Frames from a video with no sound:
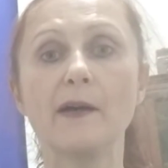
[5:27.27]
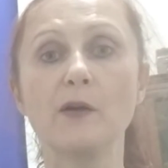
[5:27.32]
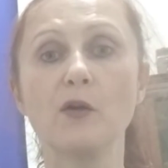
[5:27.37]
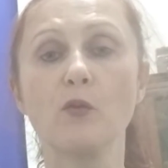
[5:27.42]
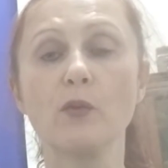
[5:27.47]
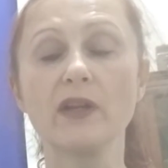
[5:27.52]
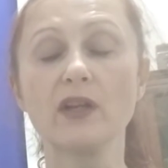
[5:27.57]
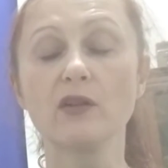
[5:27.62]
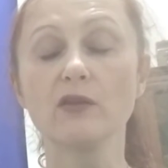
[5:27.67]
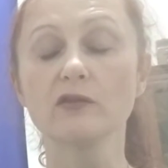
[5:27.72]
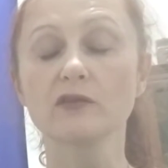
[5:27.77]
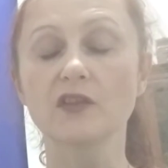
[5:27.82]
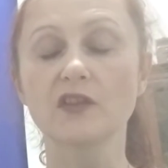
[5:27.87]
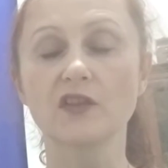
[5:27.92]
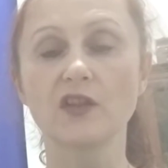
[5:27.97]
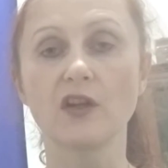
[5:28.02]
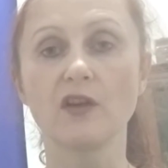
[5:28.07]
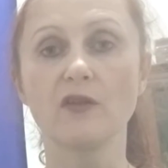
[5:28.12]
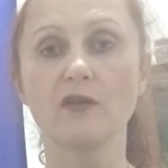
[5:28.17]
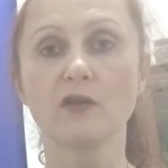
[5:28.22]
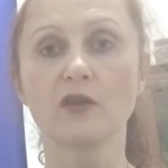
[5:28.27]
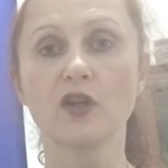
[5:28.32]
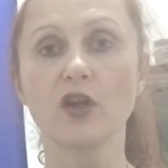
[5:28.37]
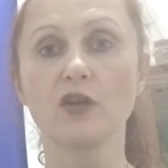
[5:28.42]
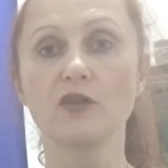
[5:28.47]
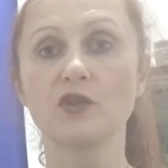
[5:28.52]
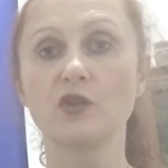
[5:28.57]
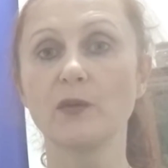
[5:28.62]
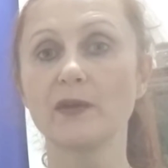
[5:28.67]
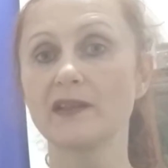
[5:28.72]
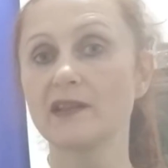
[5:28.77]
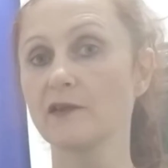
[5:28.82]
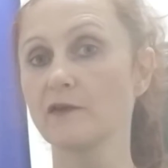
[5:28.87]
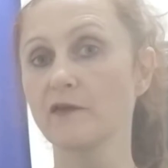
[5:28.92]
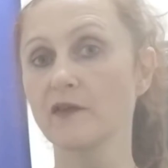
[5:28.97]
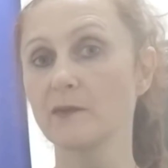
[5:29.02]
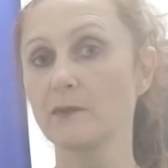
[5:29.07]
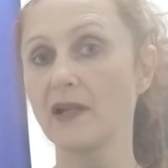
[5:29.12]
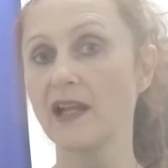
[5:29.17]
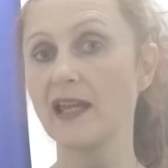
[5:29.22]
We also go to a
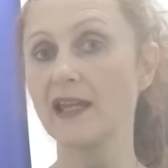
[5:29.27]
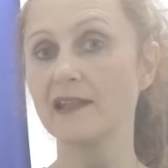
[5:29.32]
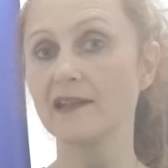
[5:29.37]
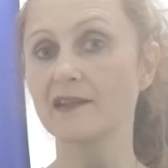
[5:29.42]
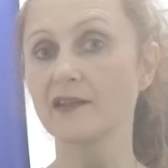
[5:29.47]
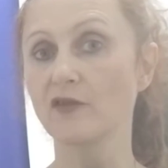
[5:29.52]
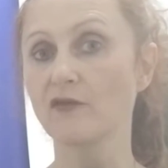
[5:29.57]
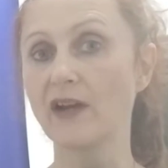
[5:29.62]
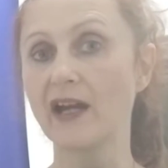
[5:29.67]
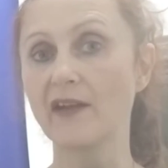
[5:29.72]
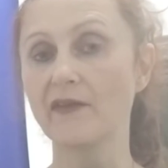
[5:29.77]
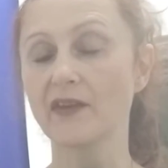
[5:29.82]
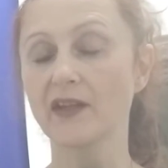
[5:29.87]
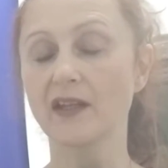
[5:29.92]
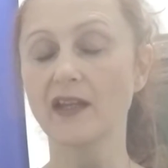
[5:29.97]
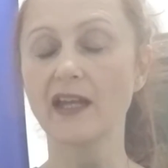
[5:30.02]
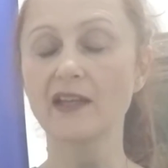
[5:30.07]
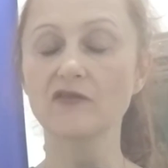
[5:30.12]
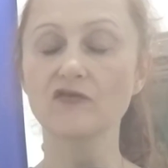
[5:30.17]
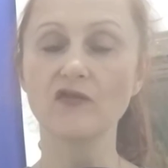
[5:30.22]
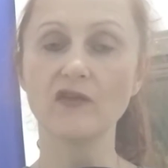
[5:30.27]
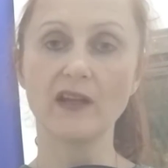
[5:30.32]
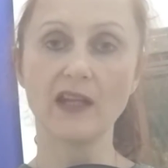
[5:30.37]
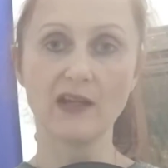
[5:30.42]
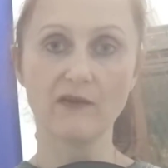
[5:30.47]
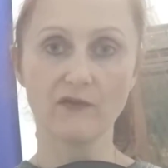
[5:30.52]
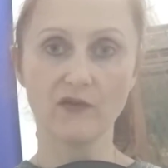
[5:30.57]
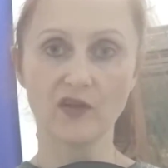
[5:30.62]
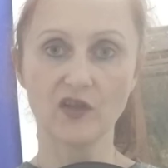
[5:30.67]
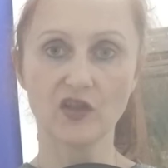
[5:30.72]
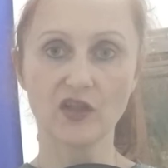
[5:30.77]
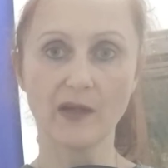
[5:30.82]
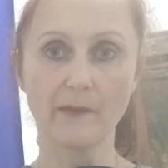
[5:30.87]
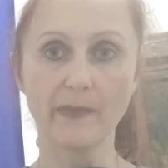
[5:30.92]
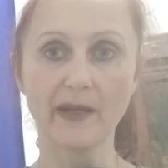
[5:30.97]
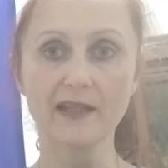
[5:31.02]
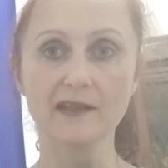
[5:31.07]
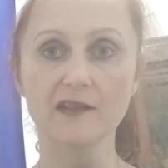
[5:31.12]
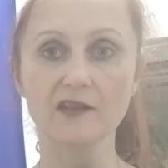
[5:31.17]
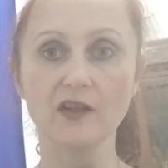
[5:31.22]
different place around the country every Shabbat.